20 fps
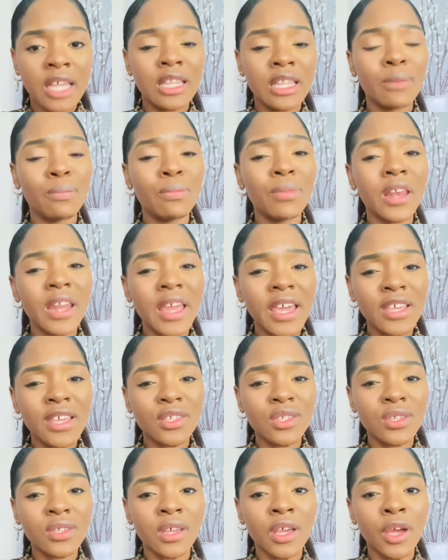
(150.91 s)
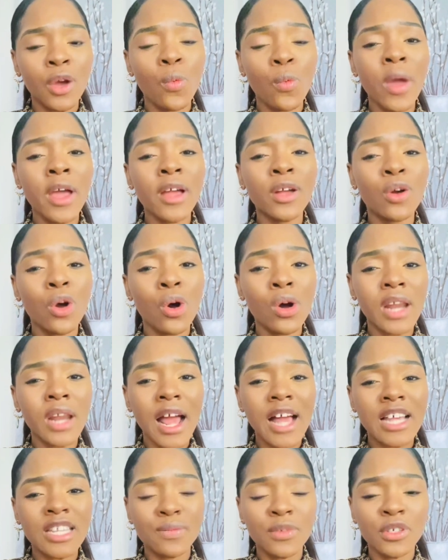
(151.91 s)
the place where God
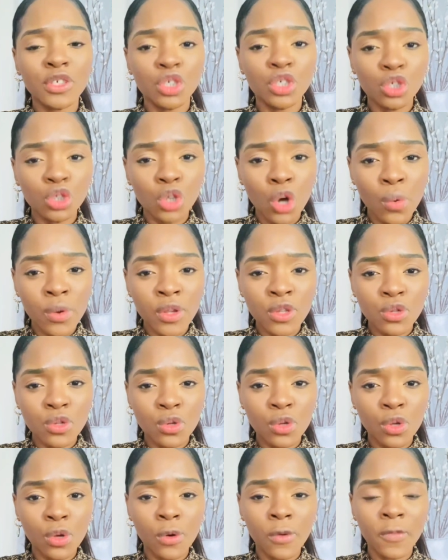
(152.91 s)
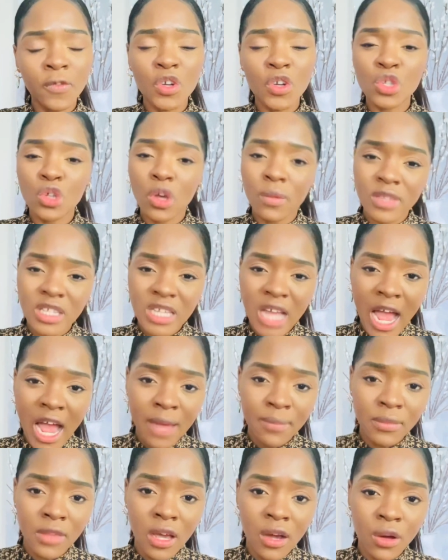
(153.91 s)
has been showing to you for some
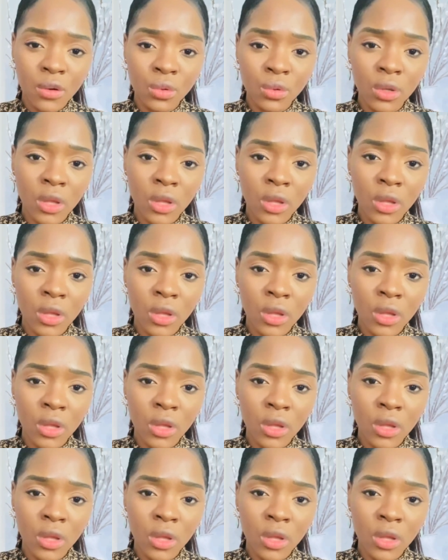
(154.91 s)
time now.